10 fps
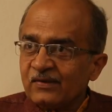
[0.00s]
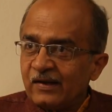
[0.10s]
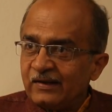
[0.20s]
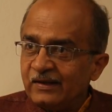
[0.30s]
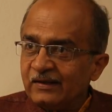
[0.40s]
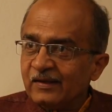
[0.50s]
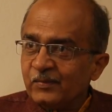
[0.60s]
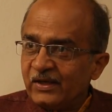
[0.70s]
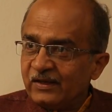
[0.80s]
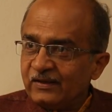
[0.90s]
are highly
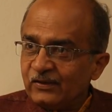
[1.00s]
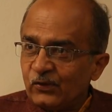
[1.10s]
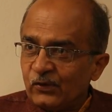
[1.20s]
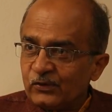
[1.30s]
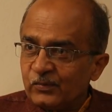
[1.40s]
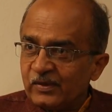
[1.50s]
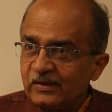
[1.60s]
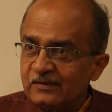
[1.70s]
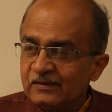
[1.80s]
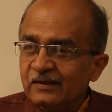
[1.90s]
incriminating
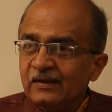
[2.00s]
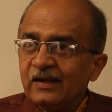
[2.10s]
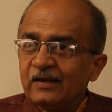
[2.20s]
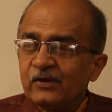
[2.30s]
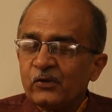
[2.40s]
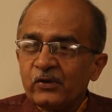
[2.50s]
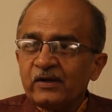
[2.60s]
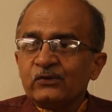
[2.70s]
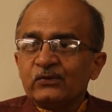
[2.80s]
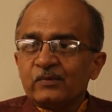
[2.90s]
documents, and
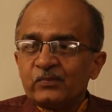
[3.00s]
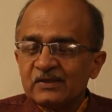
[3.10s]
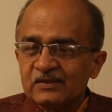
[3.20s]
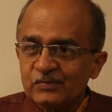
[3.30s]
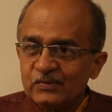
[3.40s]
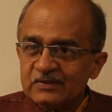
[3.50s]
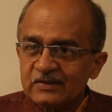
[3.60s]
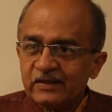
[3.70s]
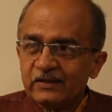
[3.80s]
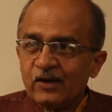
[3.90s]
according to the
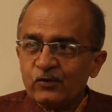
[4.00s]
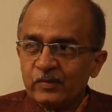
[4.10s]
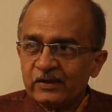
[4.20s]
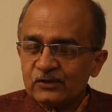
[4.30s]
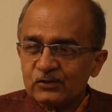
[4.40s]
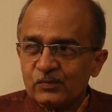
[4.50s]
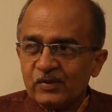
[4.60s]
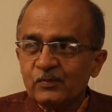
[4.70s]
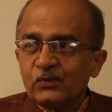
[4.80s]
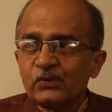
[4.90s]
principles laid down by the
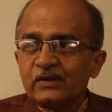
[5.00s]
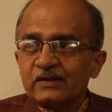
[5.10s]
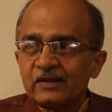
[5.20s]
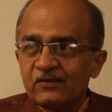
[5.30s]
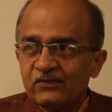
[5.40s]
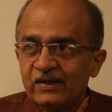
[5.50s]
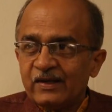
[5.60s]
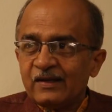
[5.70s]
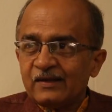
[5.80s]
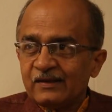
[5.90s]
Supreme Court in the
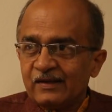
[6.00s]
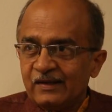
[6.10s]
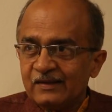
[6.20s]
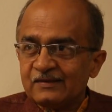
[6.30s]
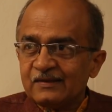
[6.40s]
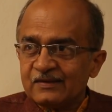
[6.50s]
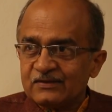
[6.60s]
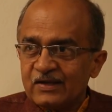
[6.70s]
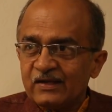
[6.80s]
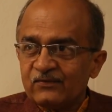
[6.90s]
Hawala case, in
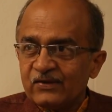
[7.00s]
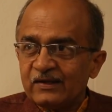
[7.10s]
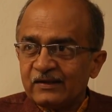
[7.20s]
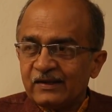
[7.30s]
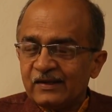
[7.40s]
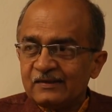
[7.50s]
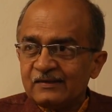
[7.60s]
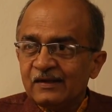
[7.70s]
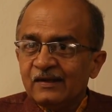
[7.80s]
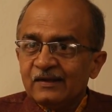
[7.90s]
the Jain Hawala
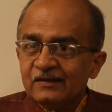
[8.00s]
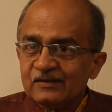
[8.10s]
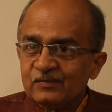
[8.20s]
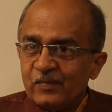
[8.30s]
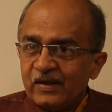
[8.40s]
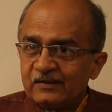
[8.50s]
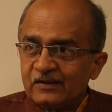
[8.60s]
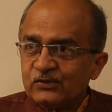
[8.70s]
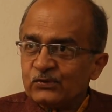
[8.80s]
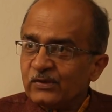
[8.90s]
case, this
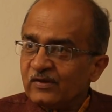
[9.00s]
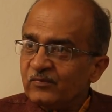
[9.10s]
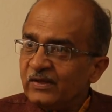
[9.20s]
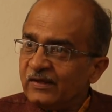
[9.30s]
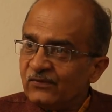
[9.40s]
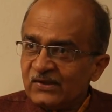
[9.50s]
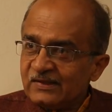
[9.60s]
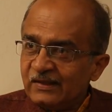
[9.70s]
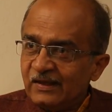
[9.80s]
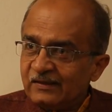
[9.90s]
matter should have been
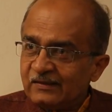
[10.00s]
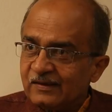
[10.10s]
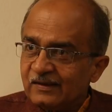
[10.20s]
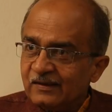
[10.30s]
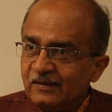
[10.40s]
investigated